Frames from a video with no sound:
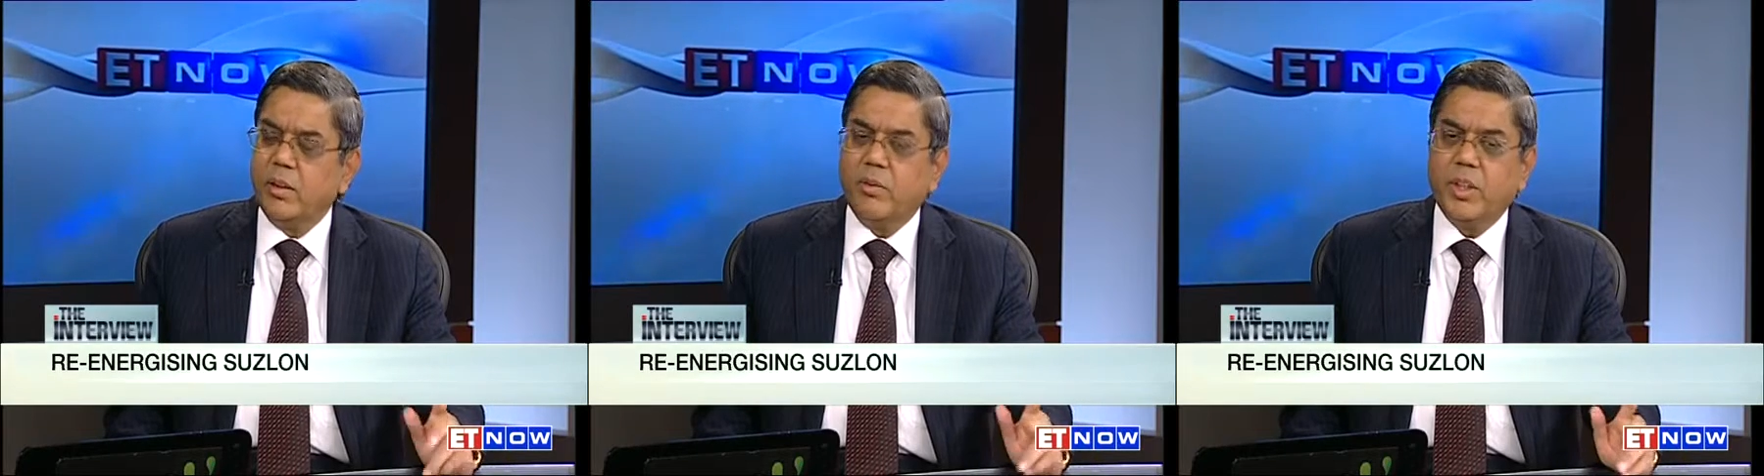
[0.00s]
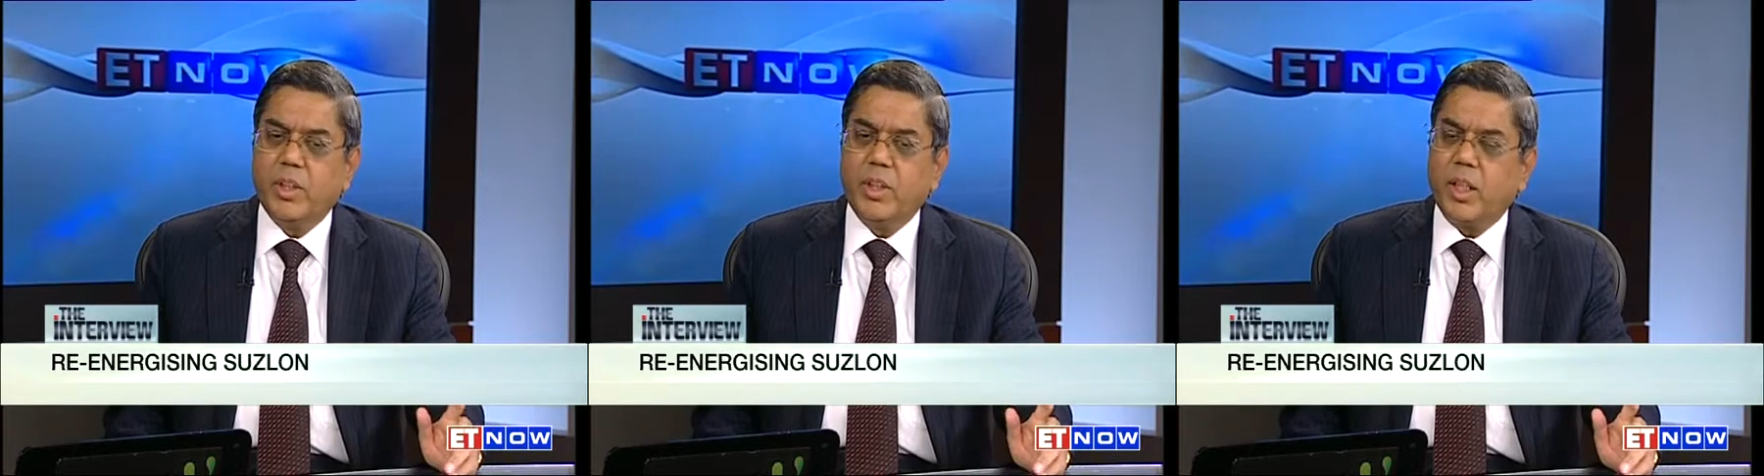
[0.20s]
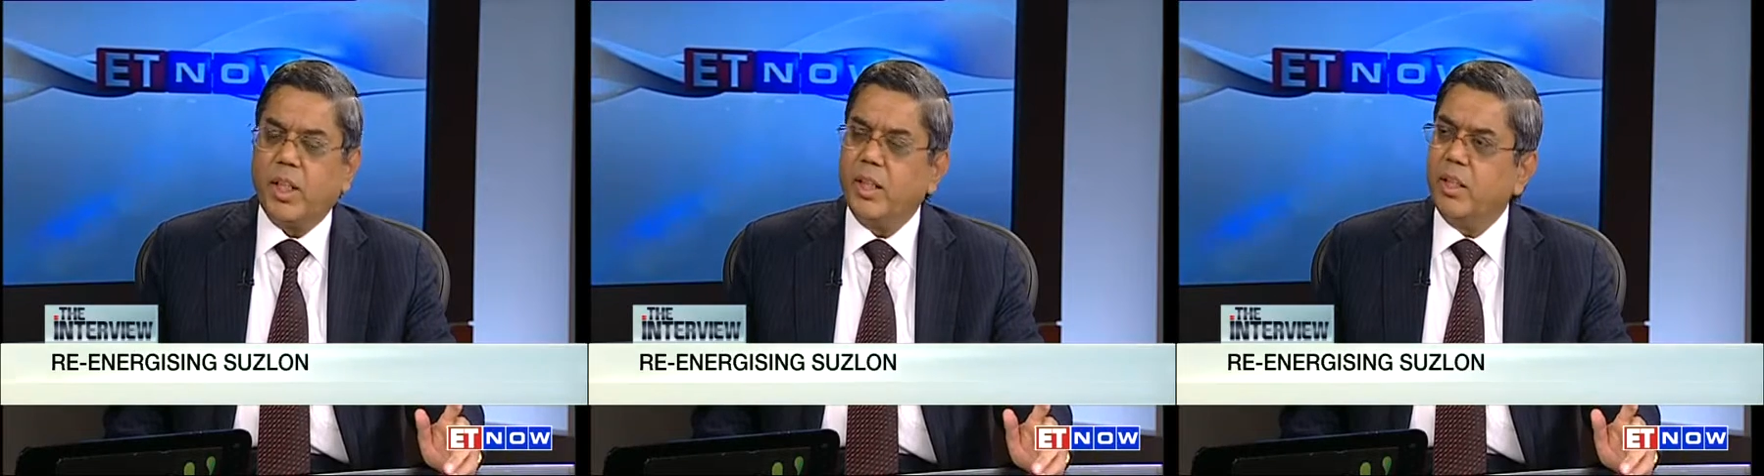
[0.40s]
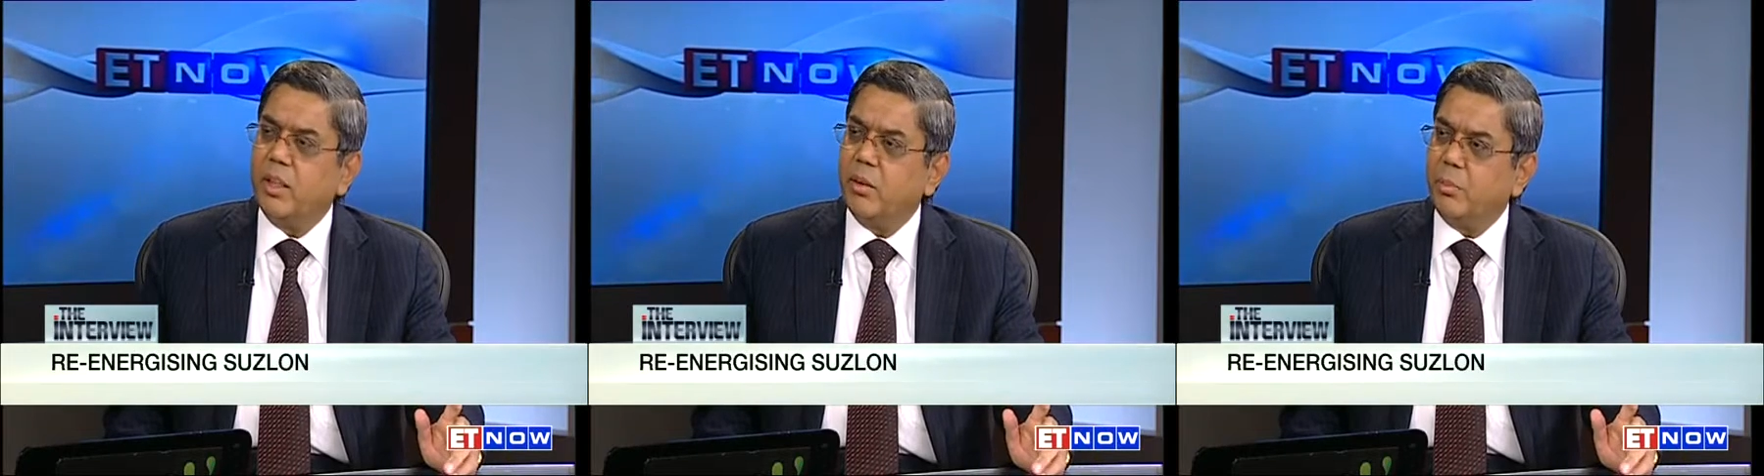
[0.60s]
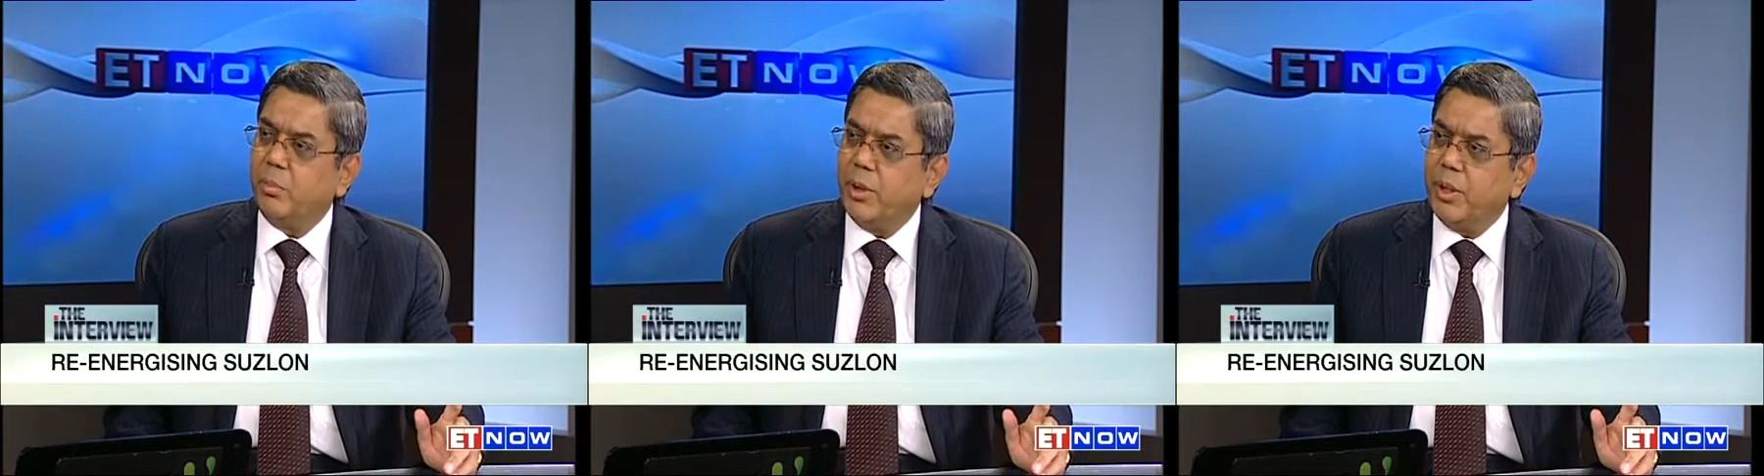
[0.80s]
with the right
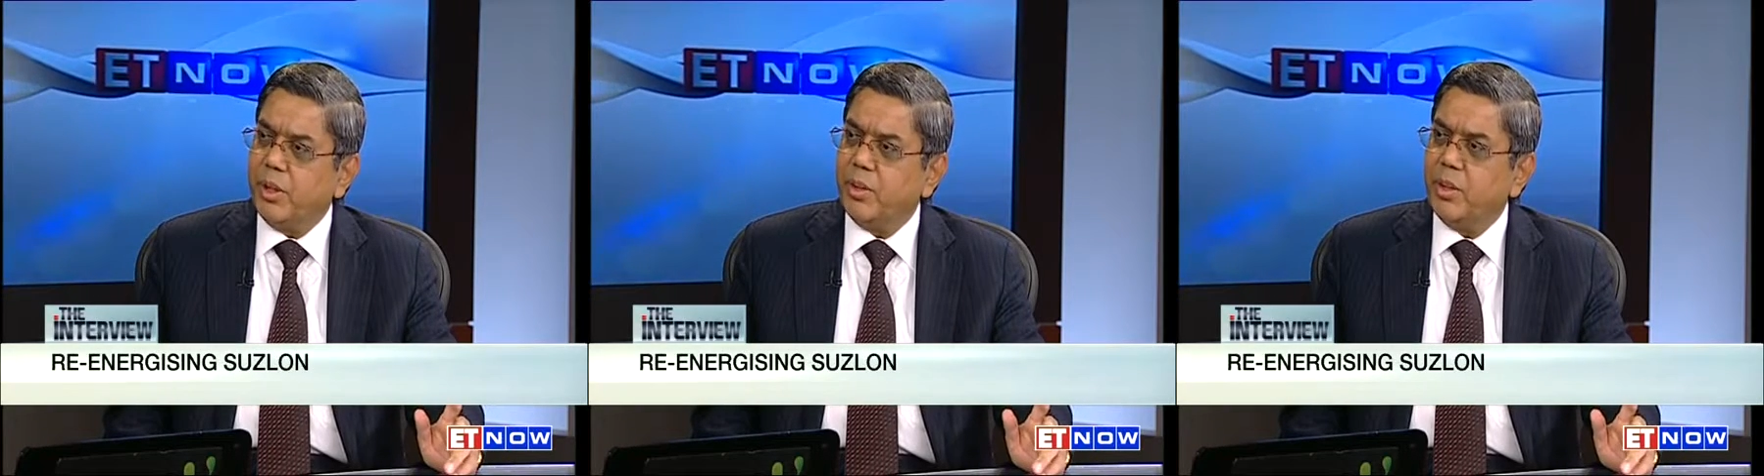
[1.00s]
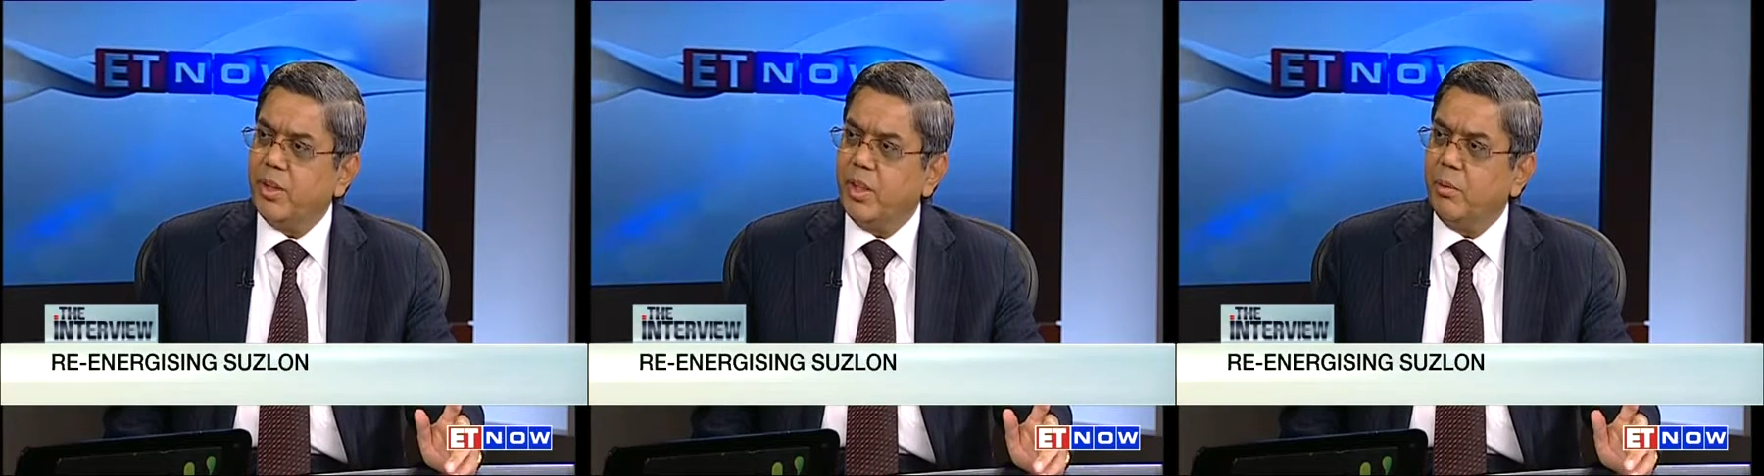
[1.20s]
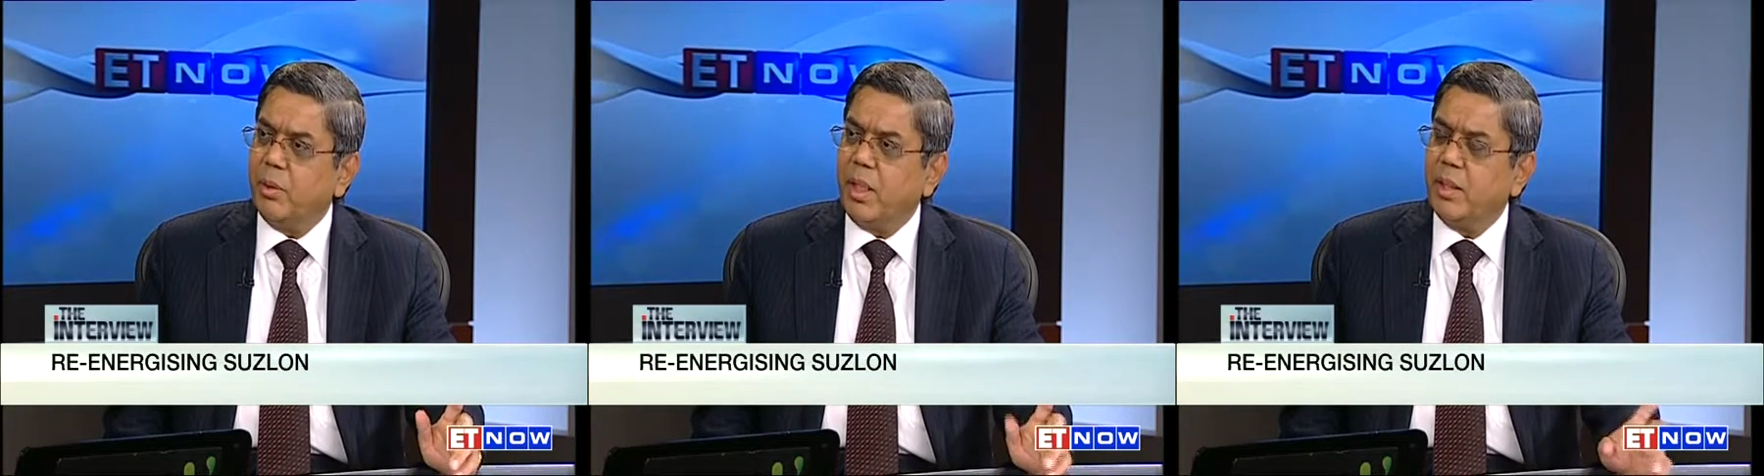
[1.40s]
PTC and